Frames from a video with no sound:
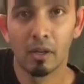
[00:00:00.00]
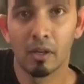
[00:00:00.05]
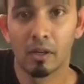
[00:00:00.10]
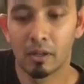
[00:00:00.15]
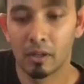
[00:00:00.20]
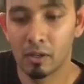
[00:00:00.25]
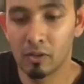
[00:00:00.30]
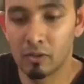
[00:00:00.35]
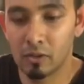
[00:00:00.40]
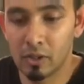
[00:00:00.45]

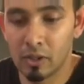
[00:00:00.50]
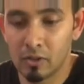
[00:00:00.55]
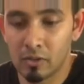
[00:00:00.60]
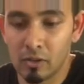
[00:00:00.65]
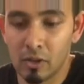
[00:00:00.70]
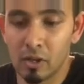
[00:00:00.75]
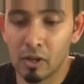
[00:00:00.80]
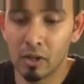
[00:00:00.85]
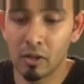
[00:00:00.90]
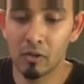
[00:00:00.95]
Can you see it's
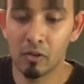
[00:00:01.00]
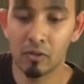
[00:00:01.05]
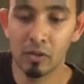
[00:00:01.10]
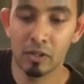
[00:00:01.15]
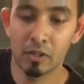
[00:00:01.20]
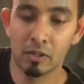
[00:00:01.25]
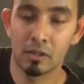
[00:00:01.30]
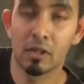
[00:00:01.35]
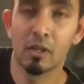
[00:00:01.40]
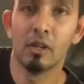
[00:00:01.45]
turning in
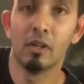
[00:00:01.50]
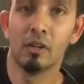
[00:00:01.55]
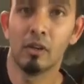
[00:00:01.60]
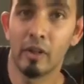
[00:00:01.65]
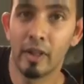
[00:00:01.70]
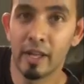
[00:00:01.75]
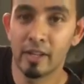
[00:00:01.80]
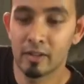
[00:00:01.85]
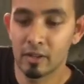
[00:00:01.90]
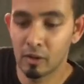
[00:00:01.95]
reverse?
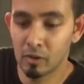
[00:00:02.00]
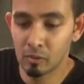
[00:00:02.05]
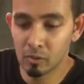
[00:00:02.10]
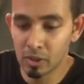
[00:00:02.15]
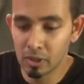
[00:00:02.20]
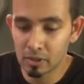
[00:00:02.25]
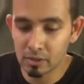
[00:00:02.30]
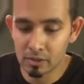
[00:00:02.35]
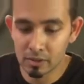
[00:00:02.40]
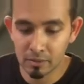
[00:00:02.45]
That's how it
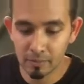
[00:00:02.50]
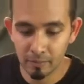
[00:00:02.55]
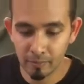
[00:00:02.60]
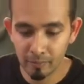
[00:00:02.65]
works.